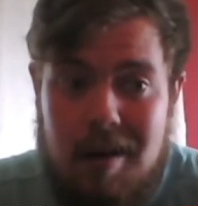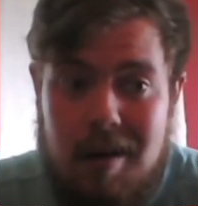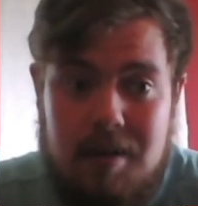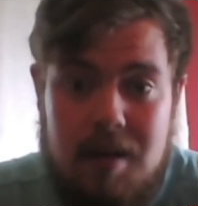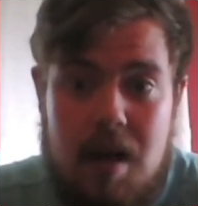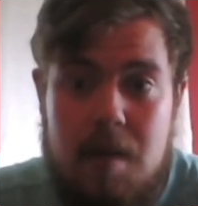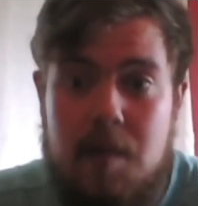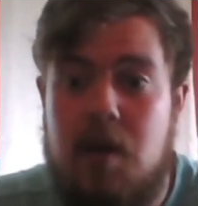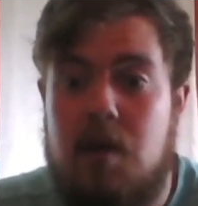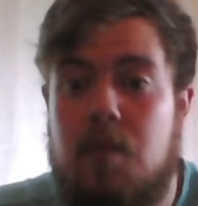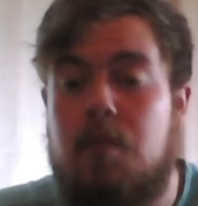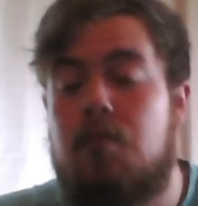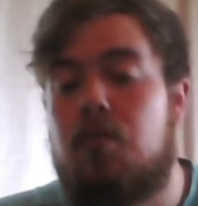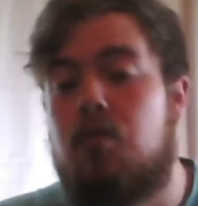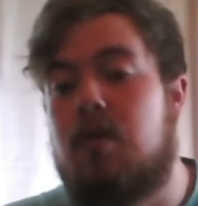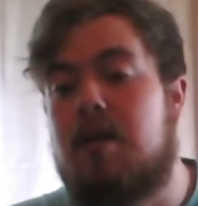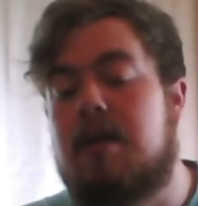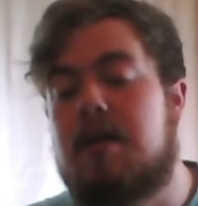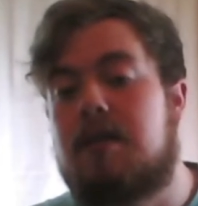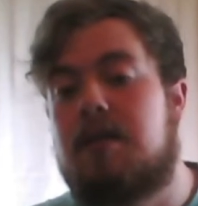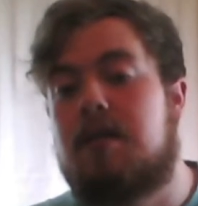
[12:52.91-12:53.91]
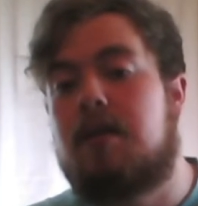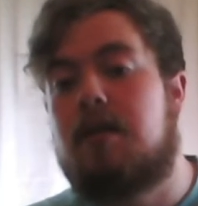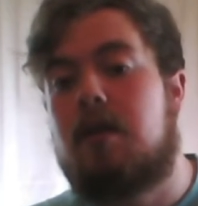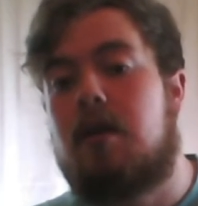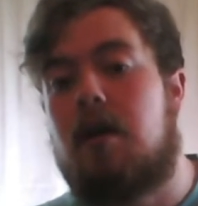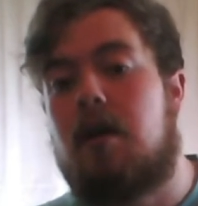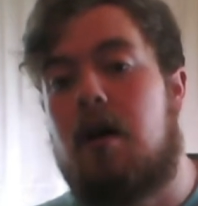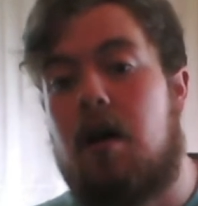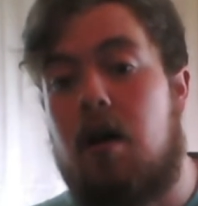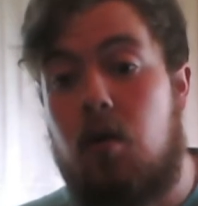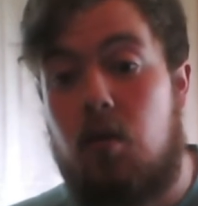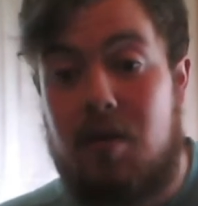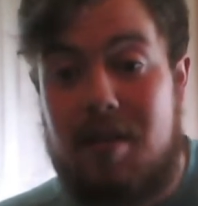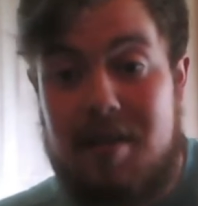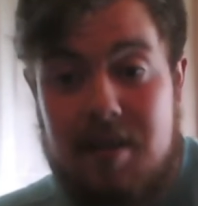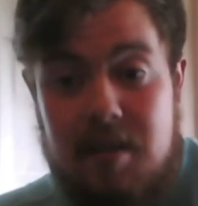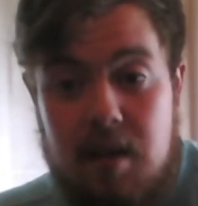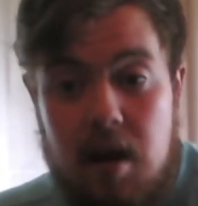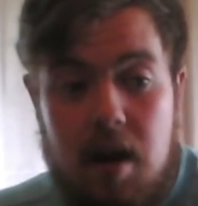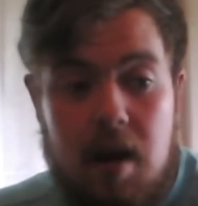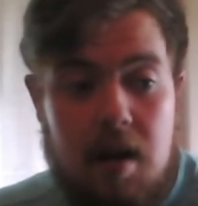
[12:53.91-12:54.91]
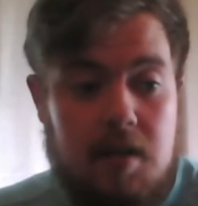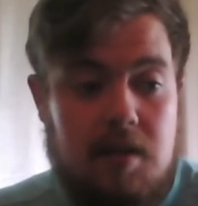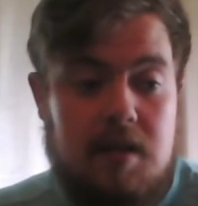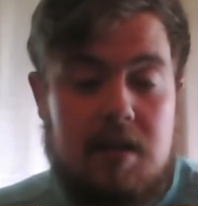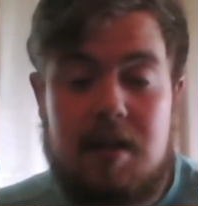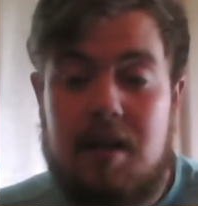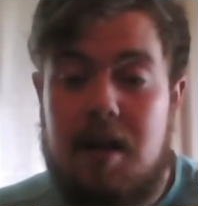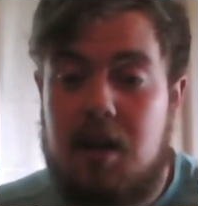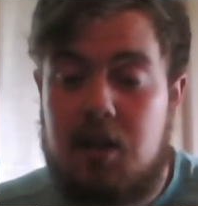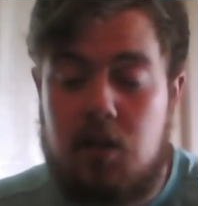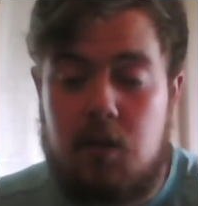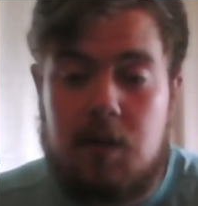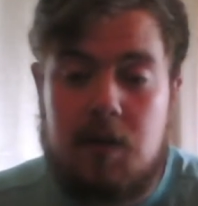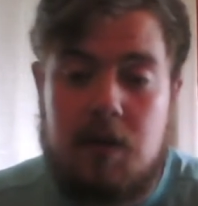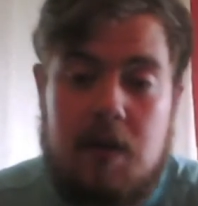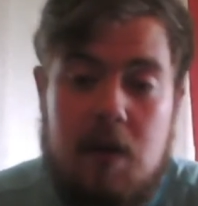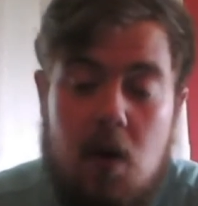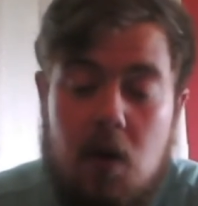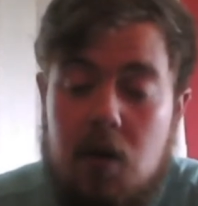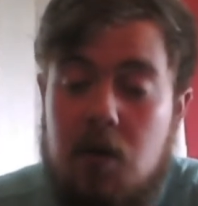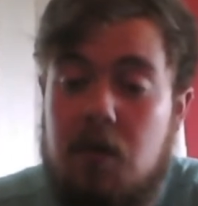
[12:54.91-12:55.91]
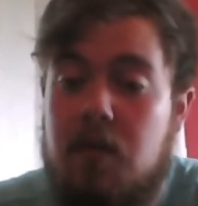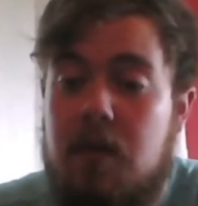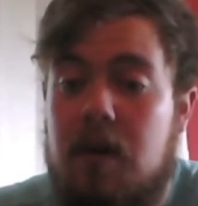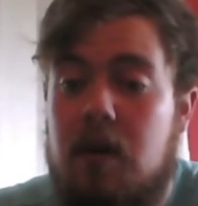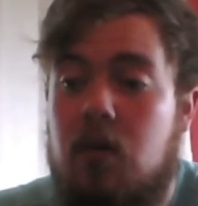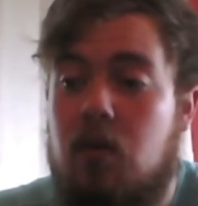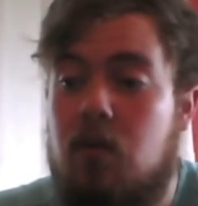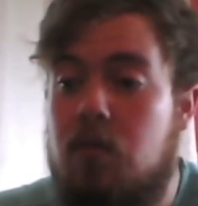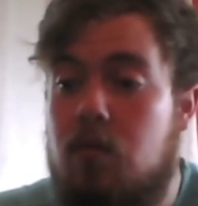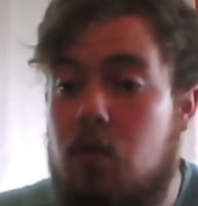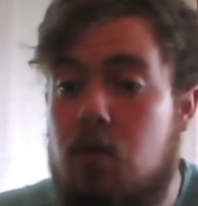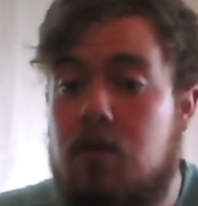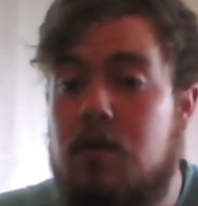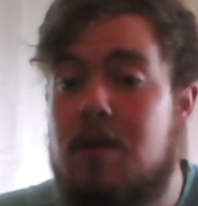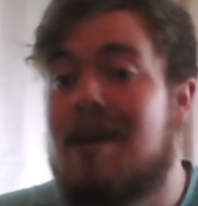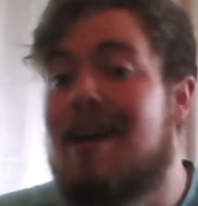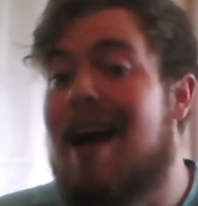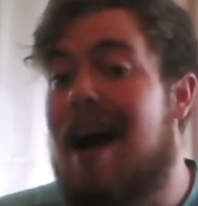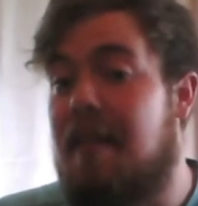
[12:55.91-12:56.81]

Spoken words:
Damien Priest with his tire slash, so he's not in a very good mood,